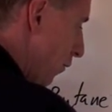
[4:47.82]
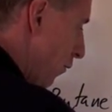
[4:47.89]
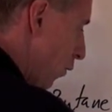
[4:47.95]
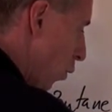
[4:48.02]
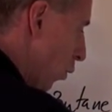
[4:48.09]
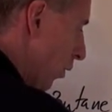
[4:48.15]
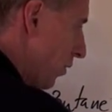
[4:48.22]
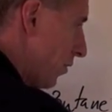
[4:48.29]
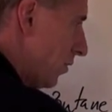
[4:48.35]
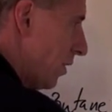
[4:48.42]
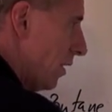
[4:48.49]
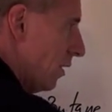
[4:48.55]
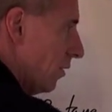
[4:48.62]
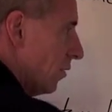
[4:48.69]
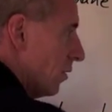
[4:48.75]
Four
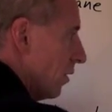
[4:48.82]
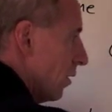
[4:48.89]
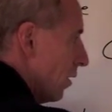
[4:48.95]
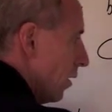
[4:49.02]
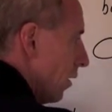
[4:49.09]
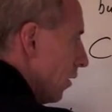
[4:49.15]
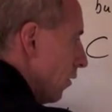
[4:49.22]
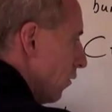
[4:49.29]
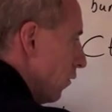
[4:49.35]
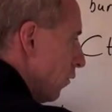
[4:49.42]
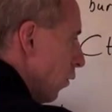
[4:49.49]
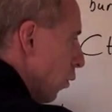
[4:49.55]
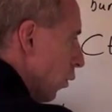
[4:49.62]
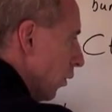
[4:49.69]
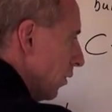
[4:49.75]
C's.
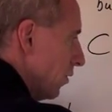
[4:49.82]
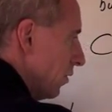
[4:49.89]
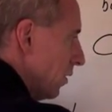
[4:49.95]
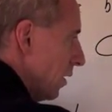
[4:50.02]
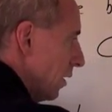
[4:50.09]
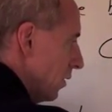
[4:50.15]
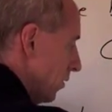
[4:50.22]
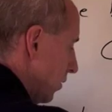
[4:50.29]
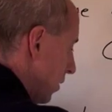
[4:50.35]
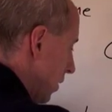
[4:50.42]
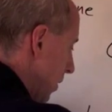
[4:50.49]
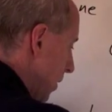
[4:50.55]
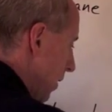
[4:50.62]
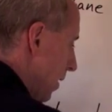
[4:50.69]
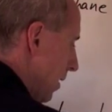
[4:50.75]
Four C's.
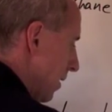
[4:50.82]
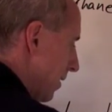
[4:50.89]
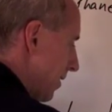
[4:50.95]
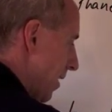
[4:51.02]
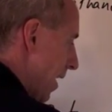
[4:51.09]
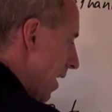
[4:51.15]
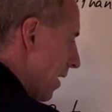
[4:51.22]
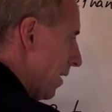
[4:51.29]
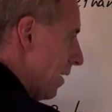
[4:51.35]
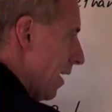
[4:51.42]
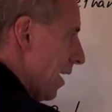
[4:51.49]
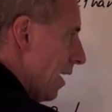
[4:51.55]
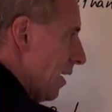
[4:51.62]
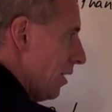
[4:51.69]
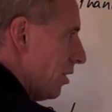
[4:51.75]

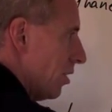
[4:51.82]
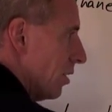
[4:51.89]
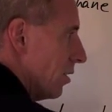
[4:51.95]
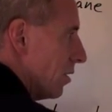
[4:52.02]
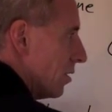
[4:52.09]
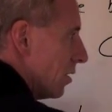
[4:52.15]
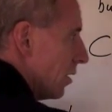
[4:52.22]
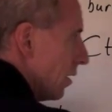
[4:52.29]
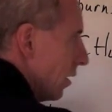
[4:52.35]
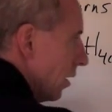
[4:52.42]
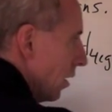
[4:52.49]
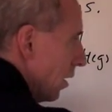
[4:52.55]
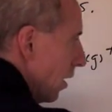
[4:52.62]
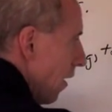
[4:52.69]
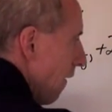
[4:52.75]
Ten H's.
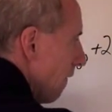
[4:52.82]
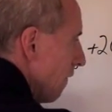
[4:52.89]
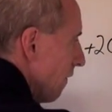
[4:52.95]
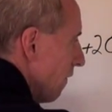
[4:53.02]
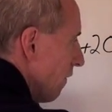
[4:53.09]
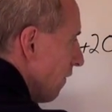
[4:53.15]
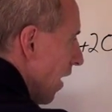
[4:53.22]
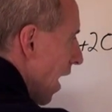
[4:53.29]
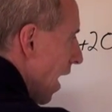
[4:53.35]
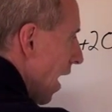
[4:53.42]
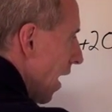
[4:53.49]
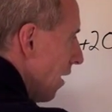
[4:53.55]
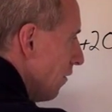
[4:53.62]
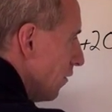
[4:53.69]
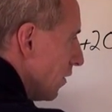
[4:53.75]

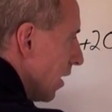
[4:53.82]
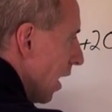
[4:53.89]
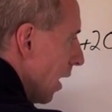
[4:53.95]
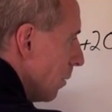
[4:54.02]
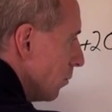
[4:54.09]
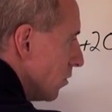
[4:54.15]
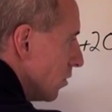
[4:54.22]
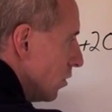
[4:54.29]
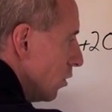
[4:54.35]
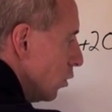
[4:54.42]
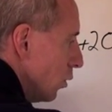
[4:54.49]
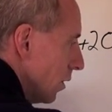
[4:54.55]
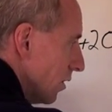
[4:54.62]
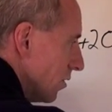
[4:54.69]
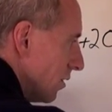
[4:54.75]
Five times
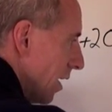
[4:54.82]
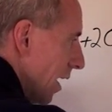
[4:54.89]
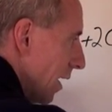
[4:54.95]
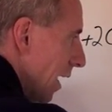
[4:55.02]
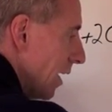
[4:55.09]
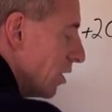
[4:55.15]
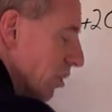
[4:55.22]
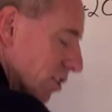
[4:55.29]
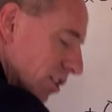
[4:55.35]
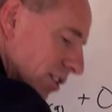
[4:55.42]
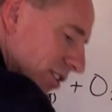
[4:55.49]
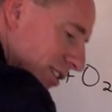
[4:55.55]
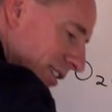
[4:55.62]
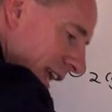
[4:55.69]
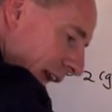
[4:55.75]
two is ten H's.
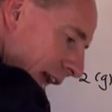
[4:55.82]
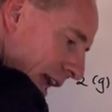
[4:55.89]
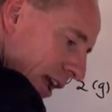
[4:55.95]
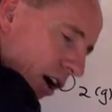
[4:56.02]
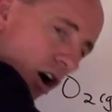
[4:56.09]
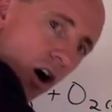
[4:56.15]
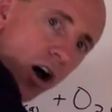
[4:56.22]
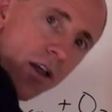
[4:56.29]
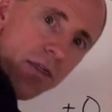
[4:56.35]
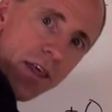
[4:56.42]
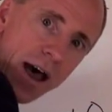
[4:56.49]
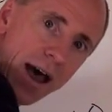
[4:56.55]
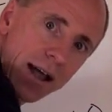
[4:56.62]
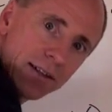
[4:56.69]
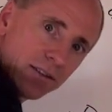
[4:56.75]
Stay on
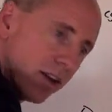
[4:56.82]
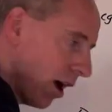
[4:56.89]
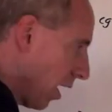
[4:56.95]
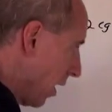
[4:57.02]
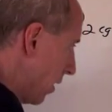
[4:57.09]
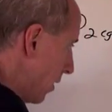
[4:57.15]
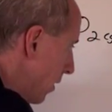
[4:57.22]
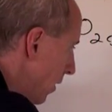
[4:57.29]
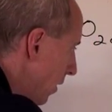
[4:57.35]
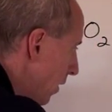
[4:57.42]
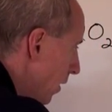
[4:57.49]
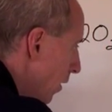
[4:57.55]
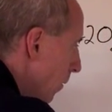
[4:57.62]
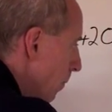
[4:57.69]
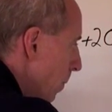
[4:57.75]
that side.
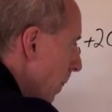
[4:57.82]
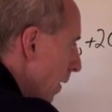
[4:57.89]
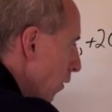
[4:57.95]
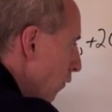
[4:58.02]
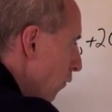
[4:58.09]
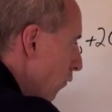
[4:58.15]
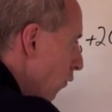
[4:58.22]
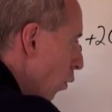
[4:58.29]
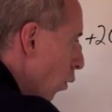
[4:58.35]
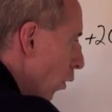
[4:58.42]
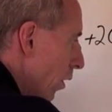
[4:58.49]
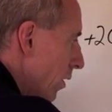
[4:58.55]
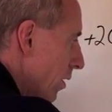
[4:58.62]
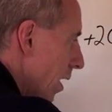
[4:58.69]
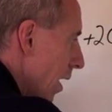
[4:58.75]

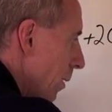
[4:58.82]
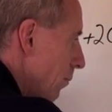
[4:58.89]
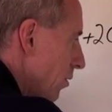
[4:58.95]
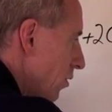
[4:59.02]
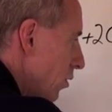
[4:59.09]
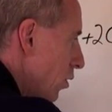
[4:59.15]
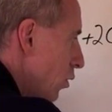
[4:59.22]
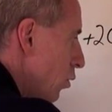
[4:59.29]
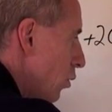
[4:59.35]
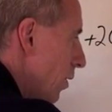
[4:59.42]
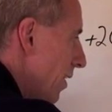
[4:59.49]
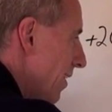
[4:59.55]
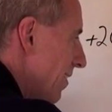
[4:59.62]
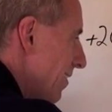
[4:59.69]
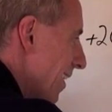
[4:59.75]
Four times
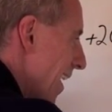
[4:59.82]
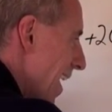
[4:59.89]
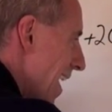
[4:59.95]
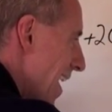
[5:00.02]
two is